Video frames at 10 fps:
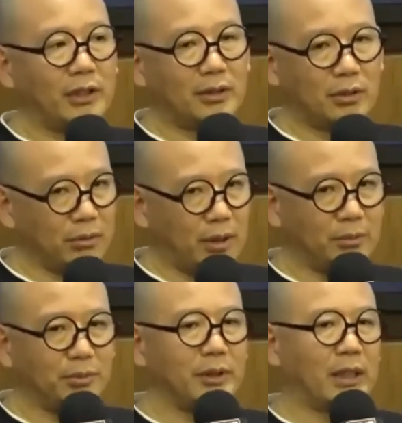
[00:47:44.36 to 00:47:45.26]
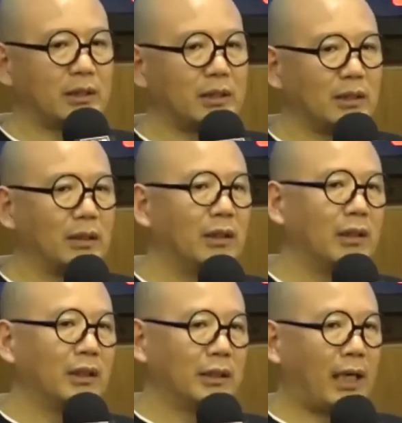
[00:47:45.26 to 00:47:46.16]
But in my
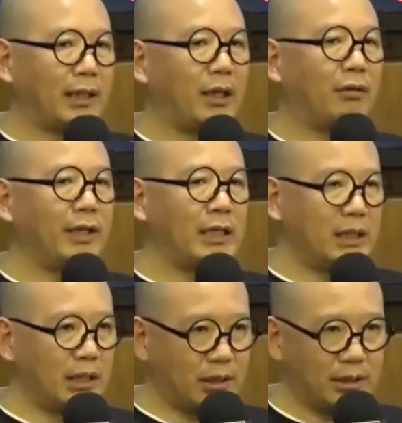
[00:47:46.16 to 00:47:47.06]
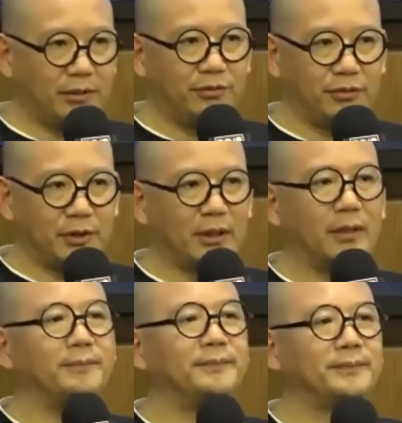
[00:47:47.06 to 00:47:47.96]
understanding, a business think tank
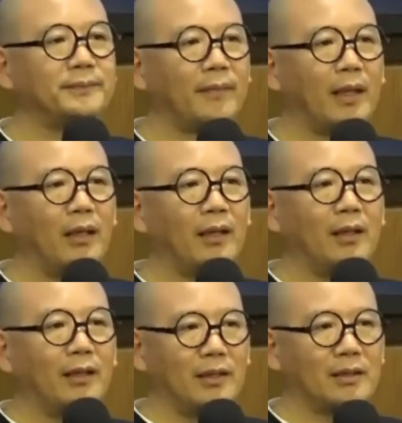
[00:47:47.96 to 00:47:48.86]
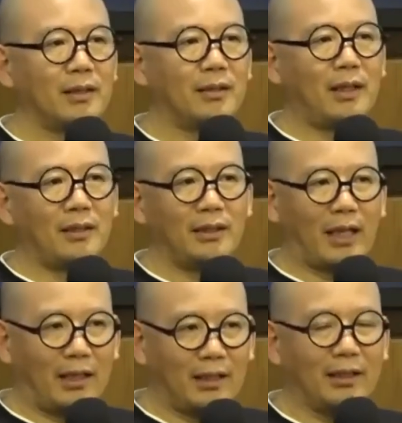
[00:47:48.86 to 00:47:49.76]
is different because
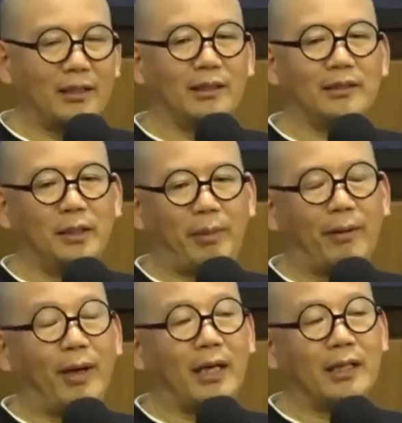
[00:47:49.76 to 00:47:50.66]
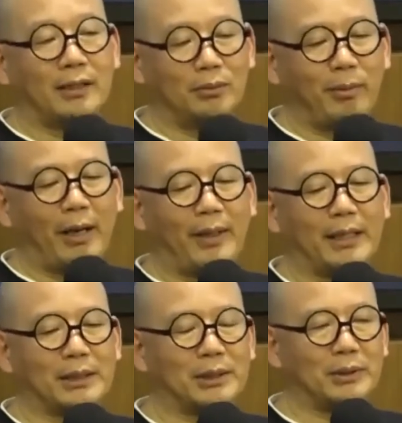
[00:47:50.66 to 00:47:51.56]
it is highly
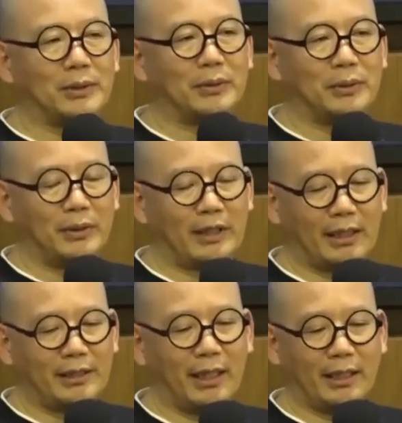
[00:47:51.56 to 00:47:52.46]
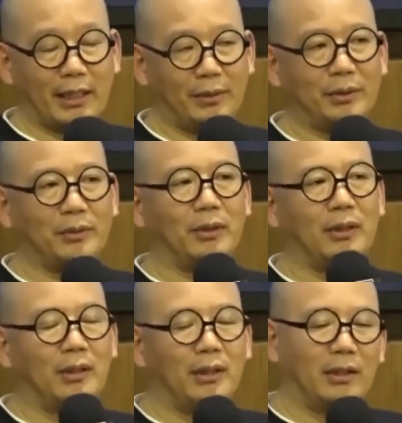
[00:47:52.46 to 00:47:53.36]
responsive. For example, if you
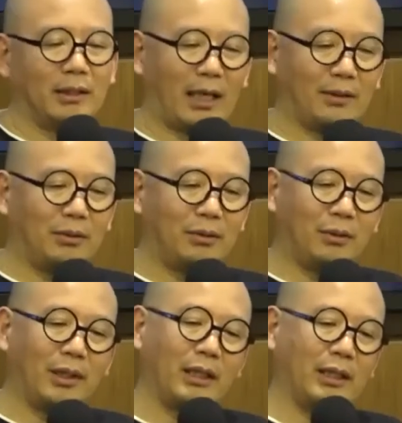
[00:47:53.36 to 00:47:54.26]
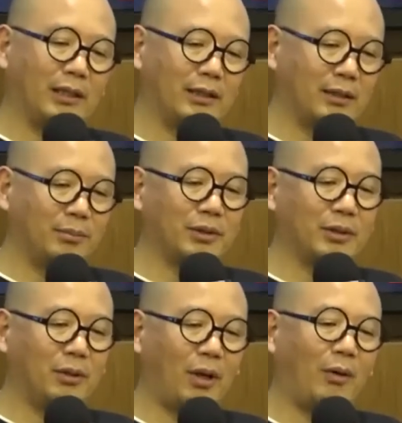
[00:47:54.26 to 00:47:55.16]
take 1 or 5
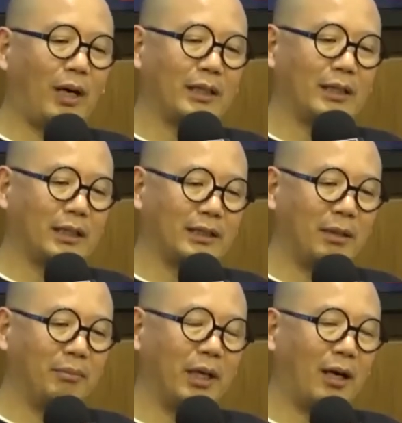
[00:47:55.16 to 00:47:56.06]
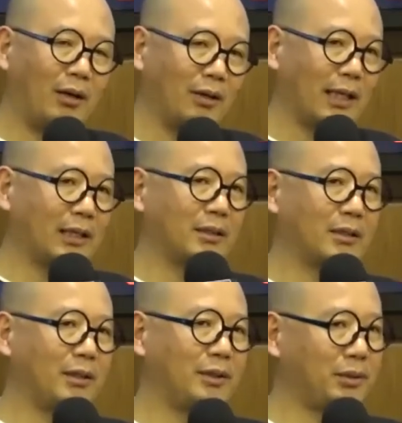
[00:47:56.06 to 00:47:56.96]
million from a
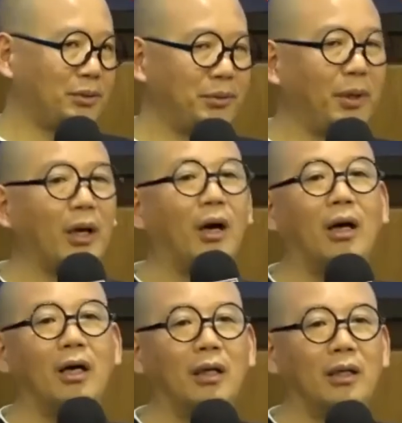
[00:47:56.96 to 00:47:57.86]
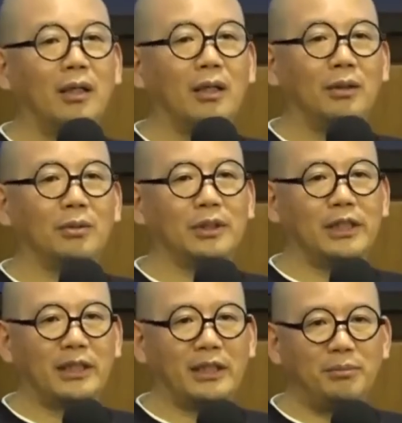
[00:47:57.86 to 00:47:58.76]
individual donor,
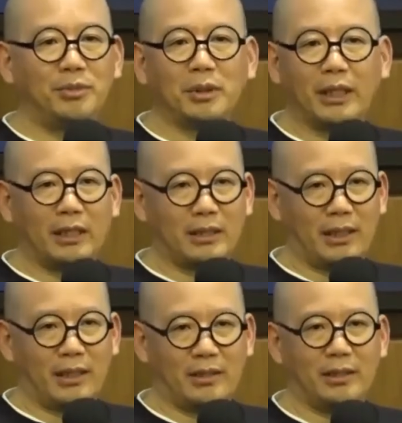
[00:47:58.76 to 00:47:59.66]
you have to